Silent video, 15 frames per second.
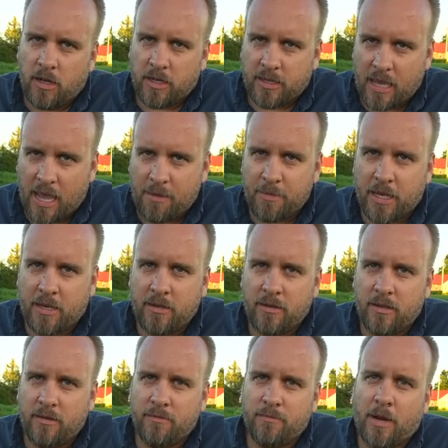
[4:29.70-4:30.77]
came in,
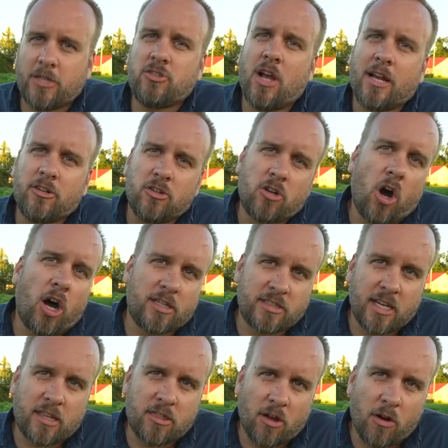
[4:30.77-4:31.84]
my tractor cost
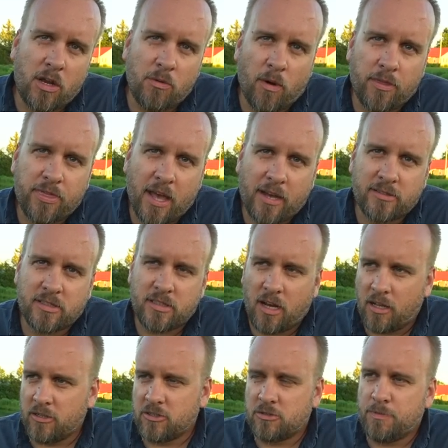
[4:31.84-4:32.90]
like
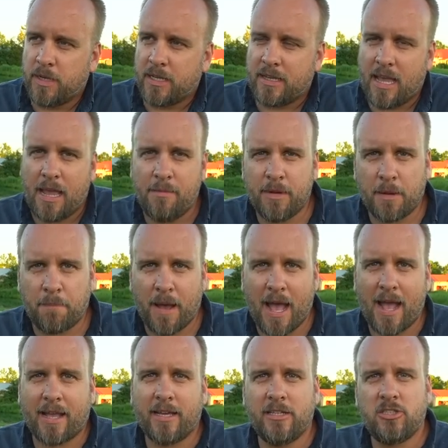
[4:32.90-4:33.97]
$31,000, but it came in a
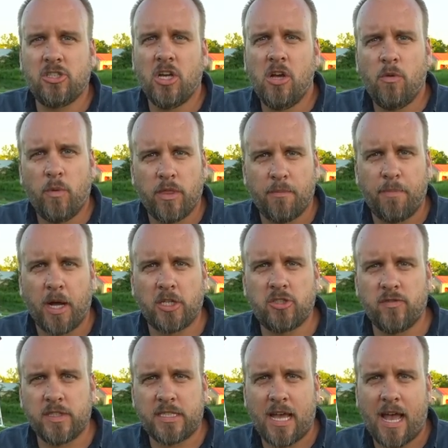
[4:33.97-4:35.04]
package with a bunch
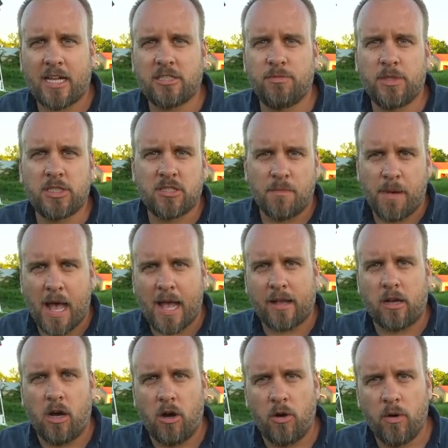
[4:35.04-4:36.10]
of attachments, the
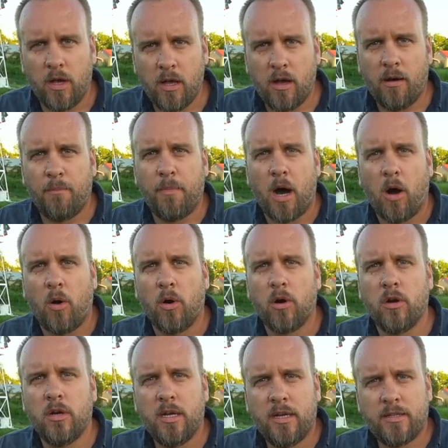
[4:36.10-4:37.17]
backhoe, a
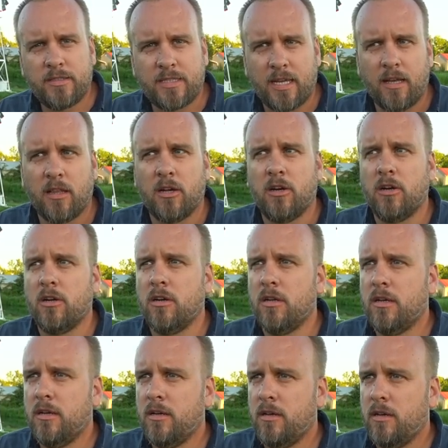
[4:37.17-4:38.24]
mower, tiller,
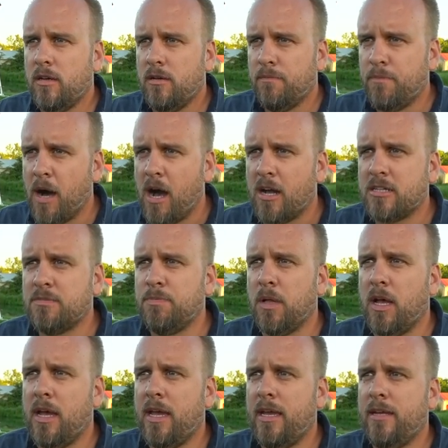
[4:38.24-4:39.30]
box
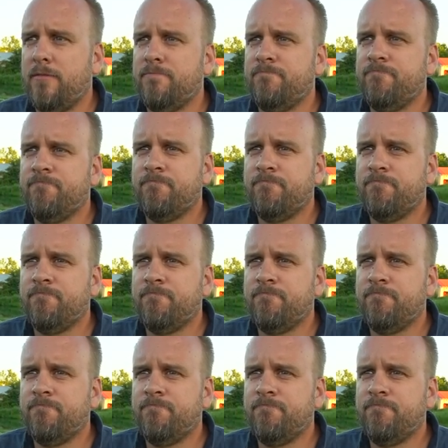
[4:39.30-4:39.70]
blade,